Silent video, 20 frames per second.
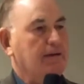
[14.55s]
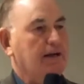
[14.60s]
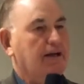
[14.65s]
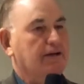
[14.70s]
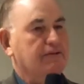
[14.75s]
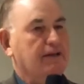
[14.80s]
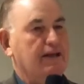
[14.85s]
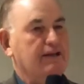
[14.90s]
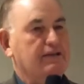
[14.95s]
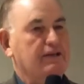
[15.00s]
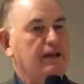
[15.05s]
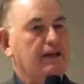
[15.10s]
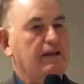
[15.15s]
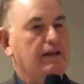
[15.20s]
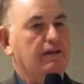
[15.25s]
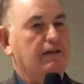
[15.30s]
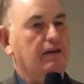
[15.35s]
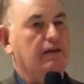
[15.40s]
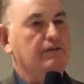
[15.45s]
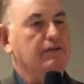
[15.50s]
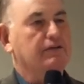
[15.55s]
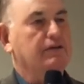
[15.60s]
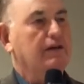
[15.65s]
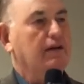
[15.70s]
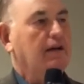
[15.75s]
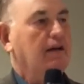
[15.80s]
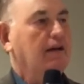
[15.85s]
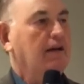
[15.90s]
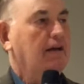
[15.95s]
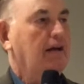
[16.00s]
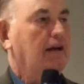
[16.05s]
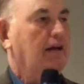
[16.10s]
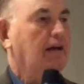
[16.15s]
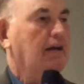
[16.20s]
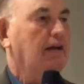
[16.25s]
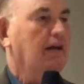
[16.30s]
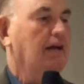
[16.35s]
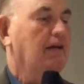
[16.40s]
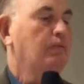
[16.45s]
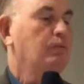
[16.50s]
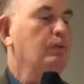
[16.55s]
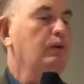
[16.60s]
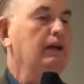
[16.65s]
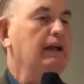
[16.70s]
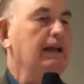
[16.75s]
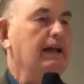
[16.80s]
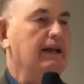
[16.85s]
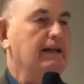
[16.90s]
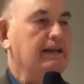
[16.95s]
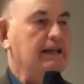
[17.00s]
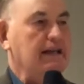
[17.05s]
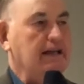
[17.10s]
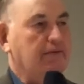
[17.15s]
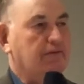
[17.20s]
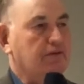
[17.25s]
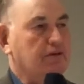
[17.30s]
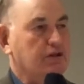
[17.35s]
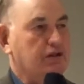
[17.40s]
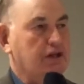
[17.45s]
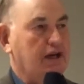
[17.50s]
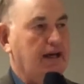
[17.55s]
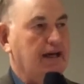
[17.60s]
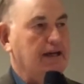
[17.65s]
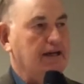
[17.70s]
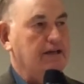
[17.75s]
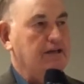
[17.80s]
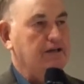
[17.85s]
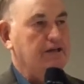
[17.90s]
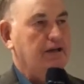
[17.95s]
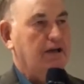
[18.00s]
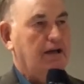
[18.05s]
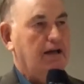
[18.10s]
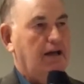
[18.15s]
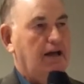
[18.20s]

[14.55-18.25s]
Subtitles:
because I see that there's really a need for change.